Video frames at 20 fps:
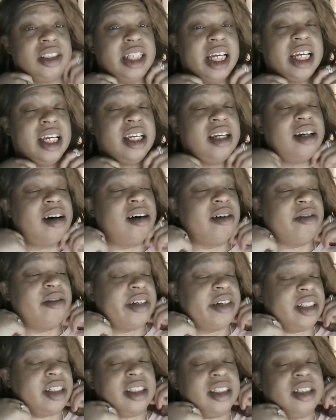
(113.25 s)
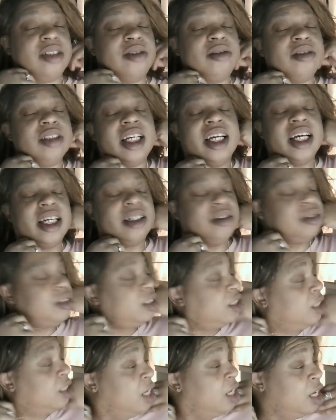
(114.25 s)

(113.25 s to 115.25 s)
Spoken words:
they already on the outs.